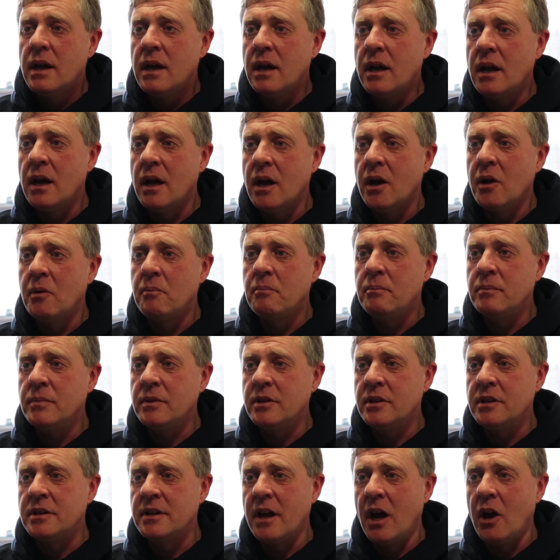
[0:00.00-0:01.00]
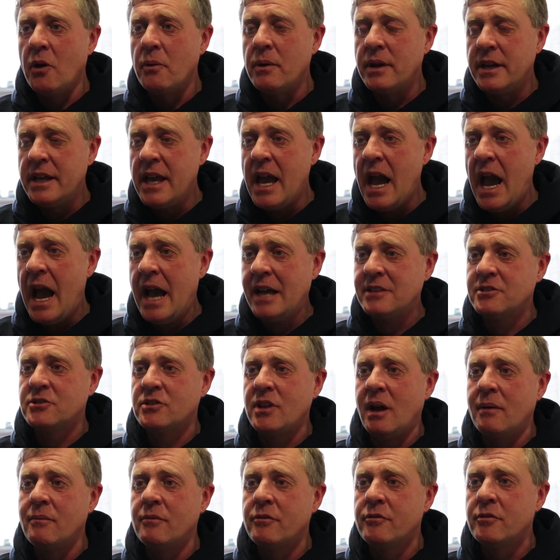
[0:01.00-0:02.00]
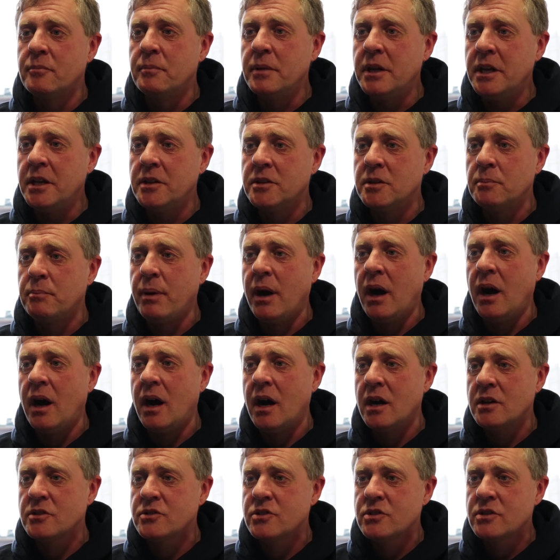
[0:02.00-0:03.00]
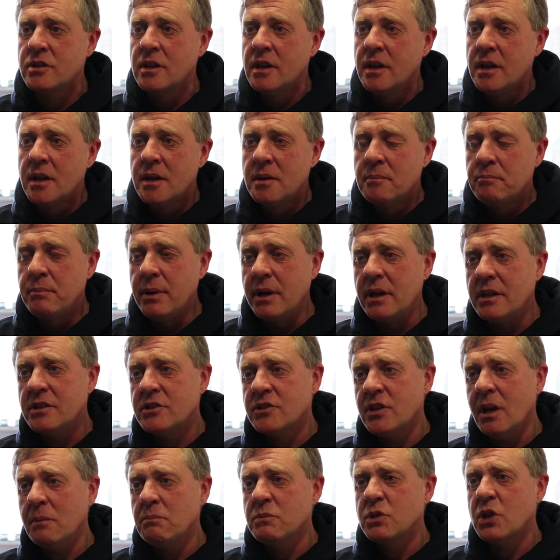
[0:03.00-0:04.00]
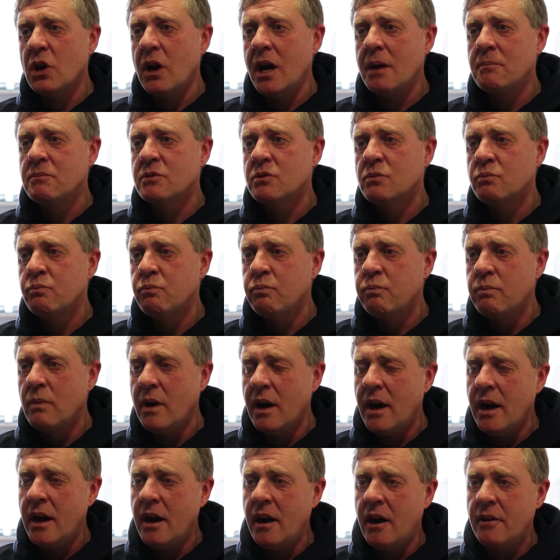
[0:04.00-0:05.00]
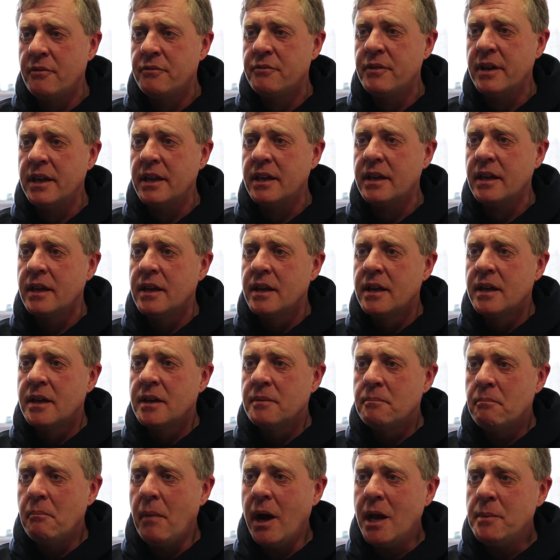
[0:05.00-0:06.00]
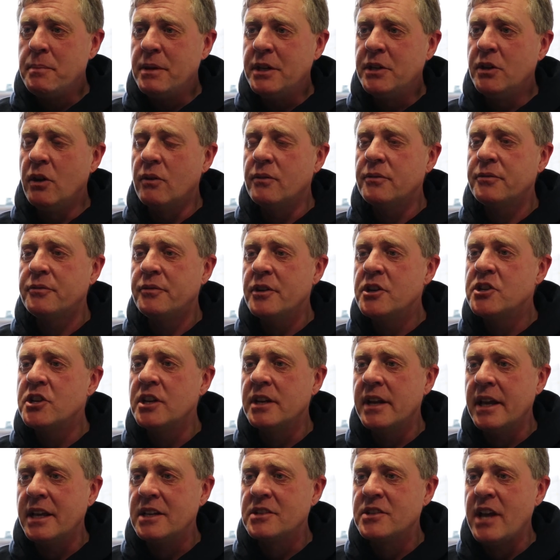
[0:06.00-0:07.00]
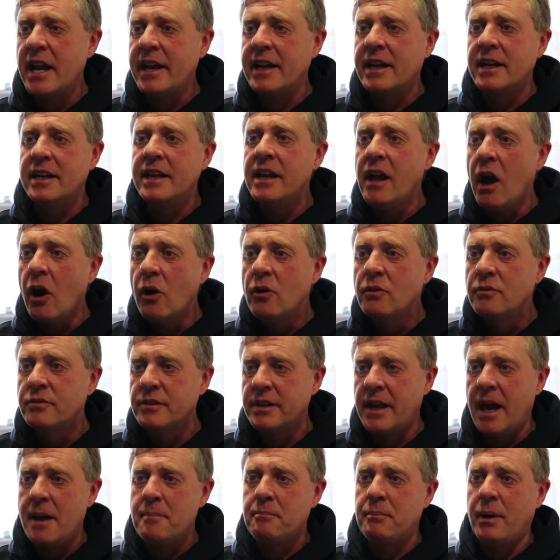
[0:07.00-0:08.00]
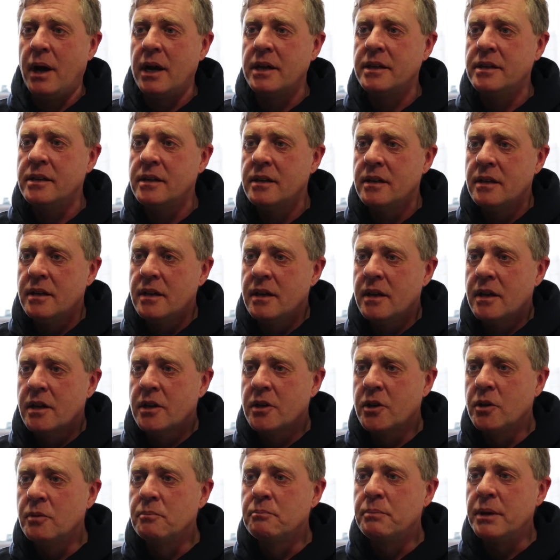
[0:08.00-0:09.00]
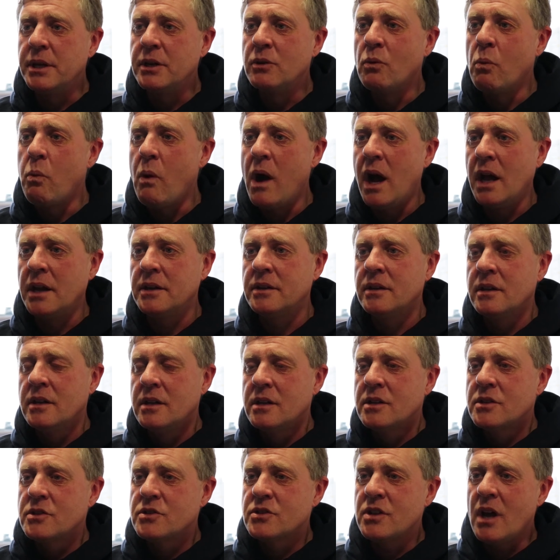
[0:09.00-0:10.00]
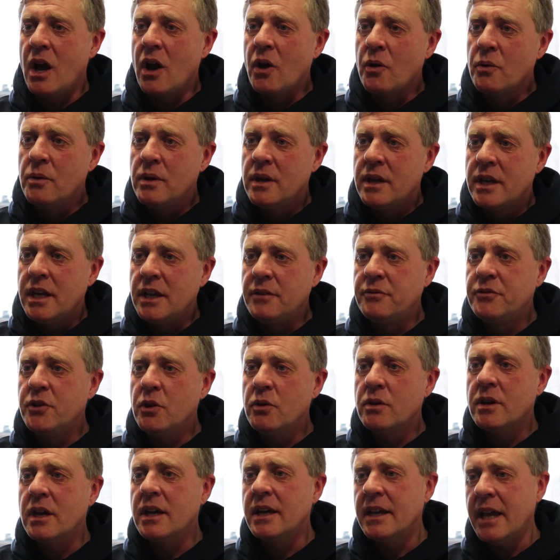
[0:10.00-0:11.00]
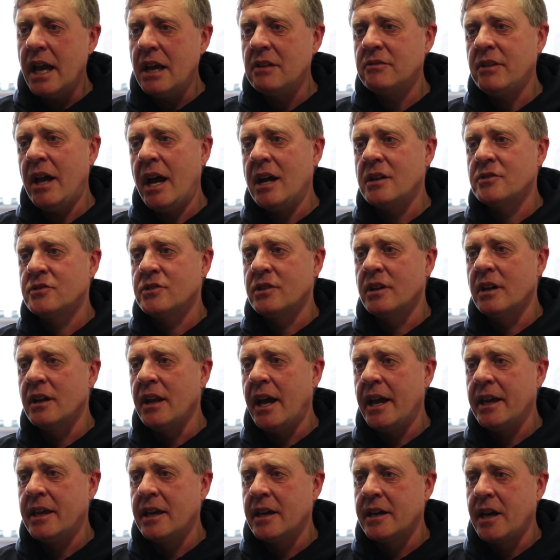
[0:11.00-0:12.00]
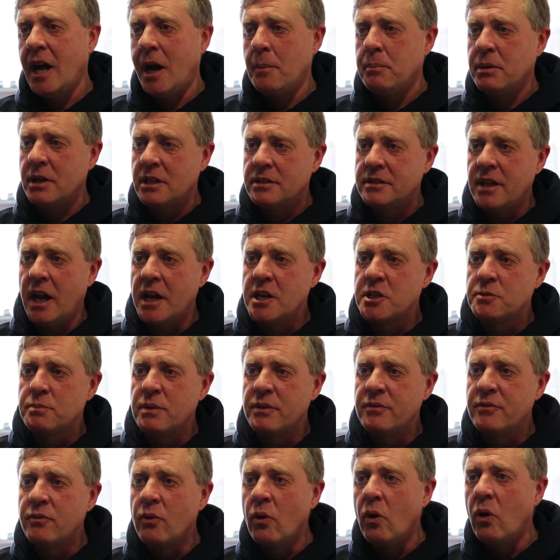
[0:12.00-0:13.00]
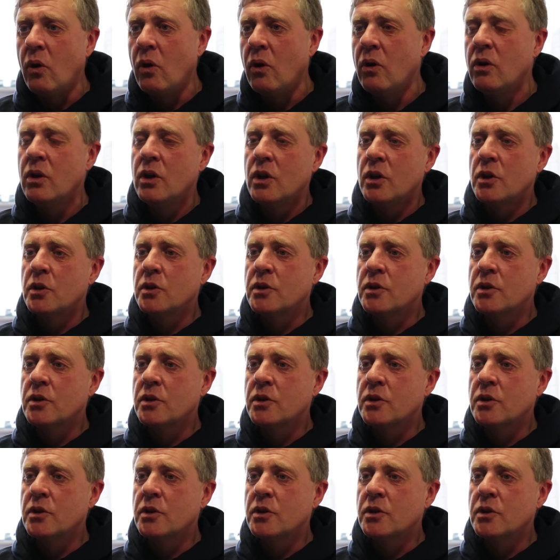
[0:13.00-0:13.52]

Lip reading: and it has done for me in the past. But sometimes I think maybe not fishing exactly over that bait can be the one. So if you can get down to the lake a couple of days before,